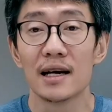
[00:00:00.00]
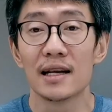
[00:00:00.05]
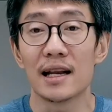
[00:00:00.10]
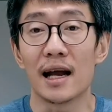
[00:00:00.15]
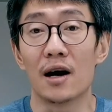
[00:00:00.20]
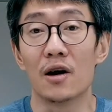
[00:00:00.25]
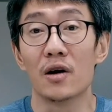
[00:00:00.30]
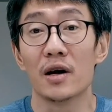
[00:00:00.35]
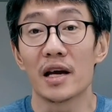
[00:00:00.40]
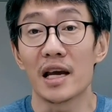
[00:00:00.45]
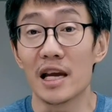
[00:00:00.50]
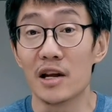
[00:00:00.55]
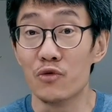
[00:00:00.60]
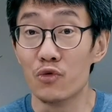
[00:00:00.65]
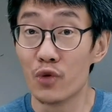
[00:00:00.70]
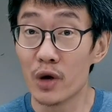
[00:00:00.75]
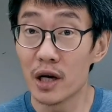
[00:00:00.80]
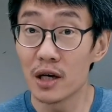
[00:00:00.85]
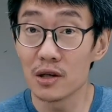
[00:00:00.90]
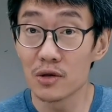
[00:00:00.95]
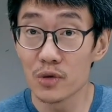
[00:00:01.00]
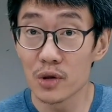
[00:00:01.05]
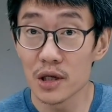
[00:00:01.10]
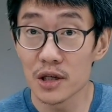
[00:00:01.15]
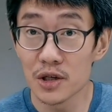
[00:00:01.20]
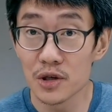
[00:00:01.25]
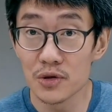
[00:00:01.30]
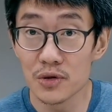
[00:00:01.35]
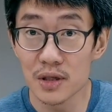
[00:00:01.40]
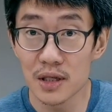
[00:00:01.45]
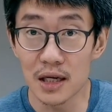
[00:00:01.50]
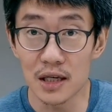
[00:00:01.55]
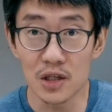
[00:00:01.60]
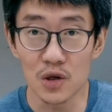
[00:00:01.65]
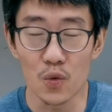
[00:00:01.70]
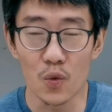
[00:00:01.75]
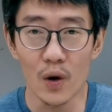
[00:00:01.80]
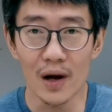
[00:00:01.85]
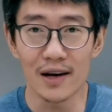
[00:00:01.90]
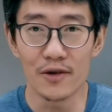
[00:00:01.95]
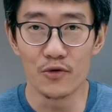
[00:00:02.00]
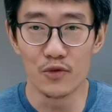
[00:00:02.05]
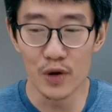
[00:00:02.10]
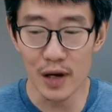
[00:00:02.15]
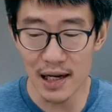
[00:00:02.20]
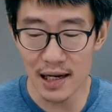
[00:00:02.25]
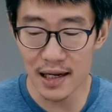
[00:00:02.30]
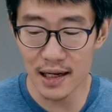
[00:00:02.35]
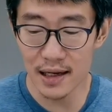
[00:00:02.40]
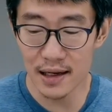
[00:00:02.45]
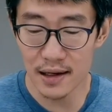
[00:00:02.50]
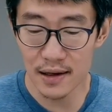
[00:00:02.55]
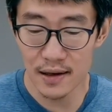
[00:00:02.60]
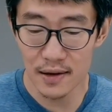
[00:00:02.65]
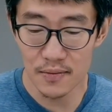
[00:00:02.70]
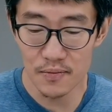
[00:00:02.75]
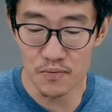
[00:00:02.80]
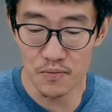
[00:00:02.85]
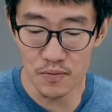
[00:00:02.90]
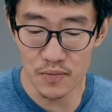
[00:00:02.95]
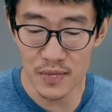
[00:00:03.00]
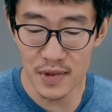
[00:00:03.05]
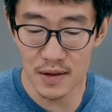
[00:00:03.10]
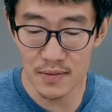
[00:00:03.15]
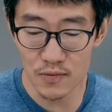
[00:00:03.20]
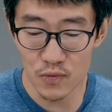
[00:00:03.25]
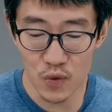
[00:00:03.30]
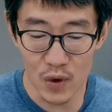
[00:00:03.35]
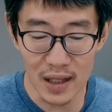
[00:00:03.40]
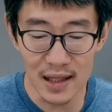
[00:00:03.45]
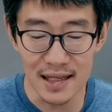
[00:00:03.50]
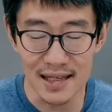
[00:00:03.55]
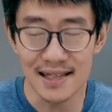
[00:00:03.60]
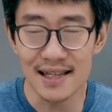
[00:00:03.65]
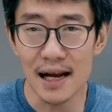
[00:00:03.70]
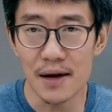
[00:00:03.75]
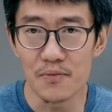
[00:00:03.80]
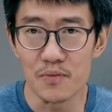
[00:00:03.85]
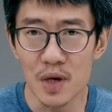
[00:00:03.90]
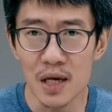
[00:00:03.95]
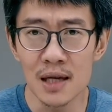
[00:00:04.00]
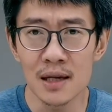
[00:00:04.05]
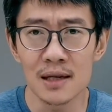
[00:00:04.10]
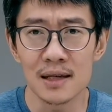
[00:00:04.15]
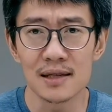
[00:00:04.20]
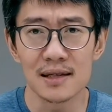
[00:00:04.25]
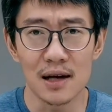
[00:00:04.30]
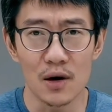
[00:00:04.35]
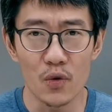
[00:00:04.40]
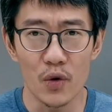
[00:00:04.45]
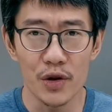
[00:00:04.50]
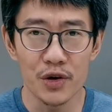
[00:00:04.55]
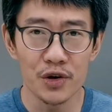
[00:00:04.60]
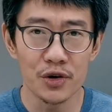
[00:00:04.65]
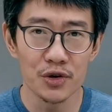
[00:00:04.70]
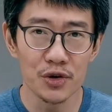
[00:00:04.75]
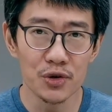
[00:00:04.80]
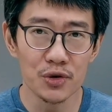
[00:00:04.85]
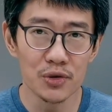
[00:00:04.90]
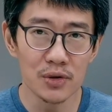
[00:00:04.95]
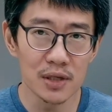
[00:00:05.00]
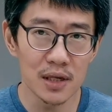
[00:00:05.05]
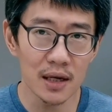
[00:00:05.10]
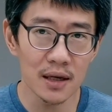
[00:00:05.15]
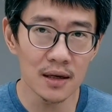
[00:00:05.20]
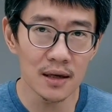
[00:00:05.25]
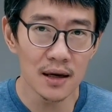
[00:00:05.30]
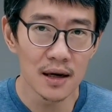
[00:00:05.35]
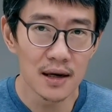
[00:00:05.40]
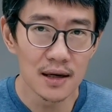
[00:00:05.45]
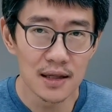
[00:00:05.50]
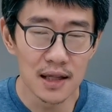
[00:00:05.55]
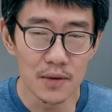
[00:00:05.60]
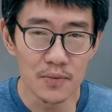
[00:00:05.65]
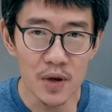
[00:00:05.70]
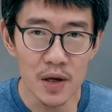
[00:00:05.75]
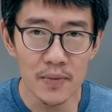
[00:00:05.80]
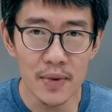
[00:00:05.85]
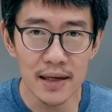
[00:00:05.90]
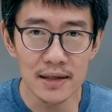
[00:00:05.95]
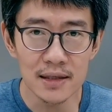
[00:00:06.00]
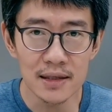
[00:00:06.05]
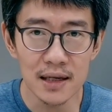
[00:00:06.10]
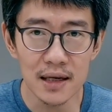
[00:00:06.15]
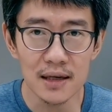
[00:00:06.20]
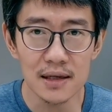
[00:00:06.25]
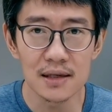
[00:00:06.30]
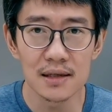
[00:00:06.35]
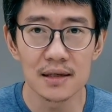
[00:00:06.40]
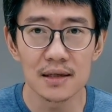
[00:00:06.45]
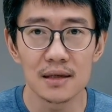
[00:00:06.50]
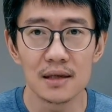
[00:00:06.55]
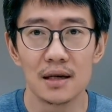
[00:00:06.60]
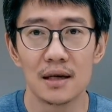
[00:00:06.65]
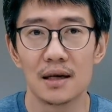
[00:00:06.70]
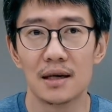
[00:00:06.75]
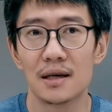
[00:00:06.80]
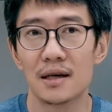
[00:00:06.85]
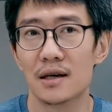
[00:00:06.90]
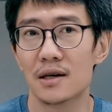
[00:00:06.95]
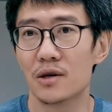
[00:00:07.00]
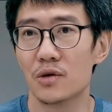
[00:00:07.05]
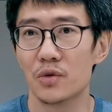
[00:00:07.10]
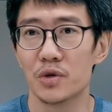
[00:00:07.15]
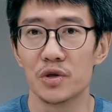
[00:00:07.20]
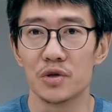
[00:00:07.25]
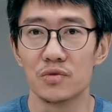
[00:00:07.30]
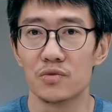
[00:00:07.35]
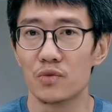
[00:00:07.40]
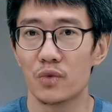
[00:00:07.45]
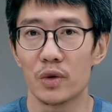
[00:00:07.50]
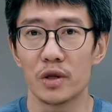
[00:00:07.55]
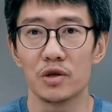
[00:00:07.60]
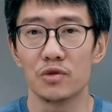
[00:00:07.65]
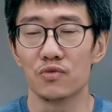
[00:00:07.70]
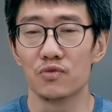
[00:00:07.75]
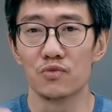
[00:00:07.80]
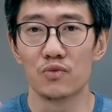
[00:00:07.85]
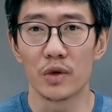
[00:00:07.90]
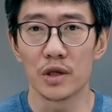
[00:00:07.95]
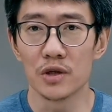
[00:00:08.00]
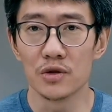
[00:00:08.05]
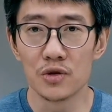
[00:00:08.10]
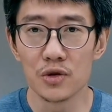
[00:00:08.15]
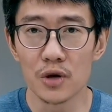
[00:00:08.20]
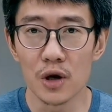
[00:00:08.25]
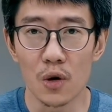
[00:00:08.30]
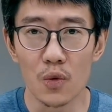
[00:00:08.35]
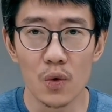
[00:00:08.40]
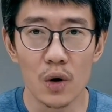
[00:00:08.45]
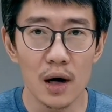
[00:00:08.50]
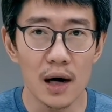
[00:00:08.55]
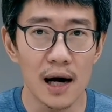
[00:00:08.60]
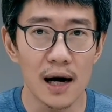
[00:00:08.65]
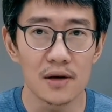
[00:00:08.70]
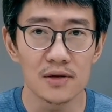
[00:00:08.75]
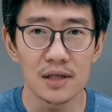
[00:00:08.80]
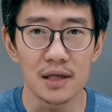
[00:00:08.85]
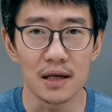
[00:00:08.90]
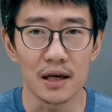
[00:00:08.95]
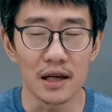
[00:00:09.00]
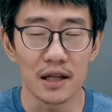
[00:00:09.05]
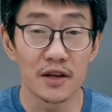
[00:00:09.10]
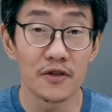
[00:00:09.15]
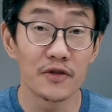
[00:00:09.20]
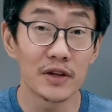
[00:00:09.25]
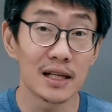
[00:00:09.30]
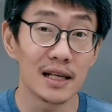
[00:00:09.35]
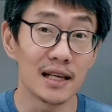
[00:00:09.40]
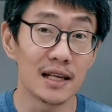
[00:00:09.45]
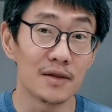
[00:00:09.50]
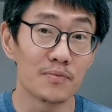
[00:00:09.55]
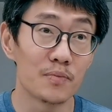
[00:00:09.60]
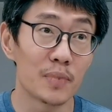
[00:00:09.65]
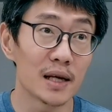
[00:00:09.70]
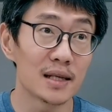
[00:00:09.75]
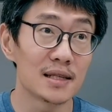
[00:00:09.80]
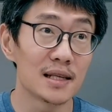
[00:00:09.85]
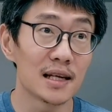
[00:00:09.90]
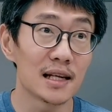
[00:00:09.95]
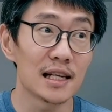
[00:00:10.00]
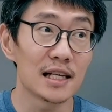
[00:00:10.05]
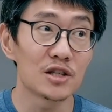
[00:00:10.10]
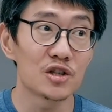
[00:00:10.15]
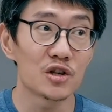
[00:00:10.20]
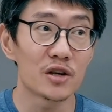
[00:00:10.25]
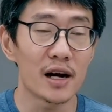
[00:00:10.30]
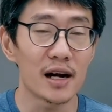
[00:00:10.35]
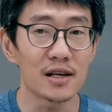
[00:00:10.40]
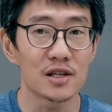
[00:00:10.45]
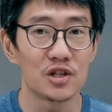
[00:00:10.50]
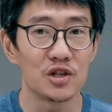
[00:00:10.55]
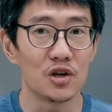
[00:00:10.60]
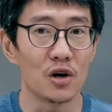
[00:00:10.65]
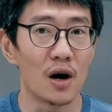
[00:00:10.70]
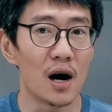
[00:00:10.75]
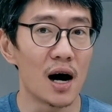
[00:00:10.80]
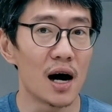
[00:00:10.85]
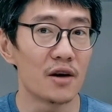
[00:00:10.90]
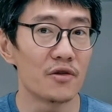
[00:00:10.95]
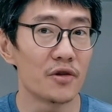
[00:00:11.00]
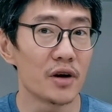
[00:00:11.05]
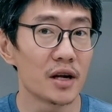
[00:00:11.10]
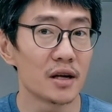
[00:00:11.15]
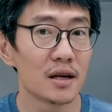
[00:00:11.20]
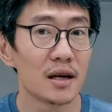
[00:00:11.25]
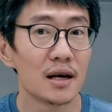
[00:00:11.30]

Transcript: Now, in real world usage, what does that mean is that when you're using the Mi Band 6, when you do your workouts and activity, it basically tracks your heart rate